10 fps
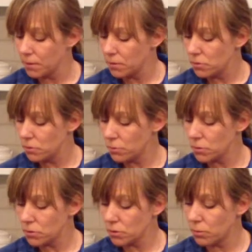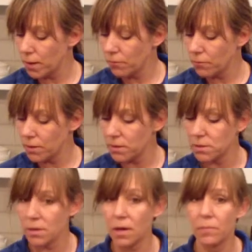So we're just going to wait for this
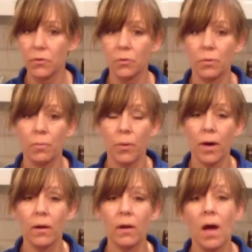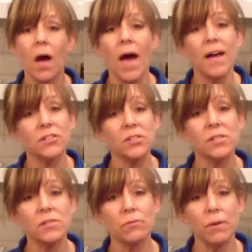to come to a boil. And just
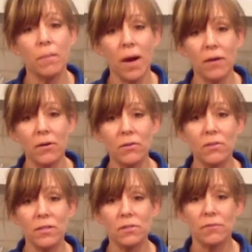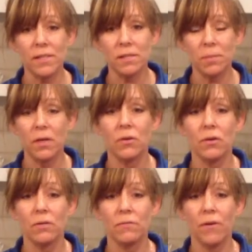as a reminder, this recipe you
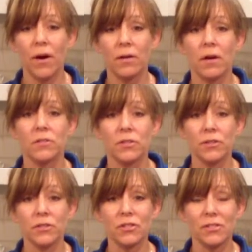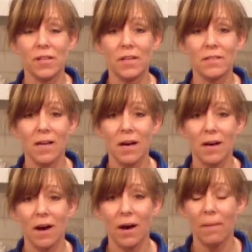can find on
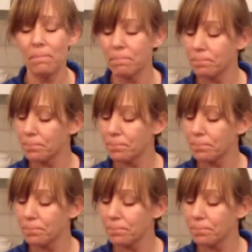deliciouslight.com.